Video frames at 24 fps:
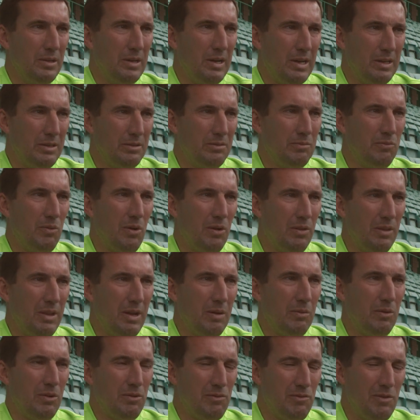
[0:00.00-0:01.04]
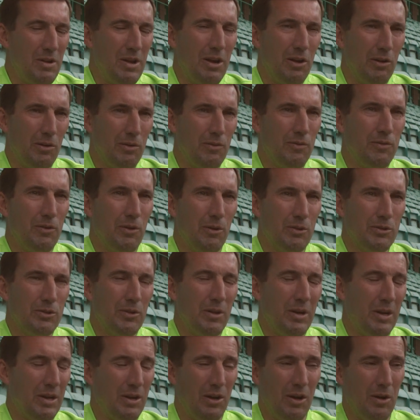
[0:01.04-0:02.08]
and one that we're really looking forward
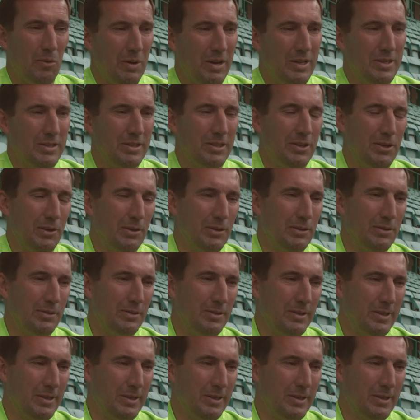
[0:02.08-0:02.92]
to. I can't wait to, you know,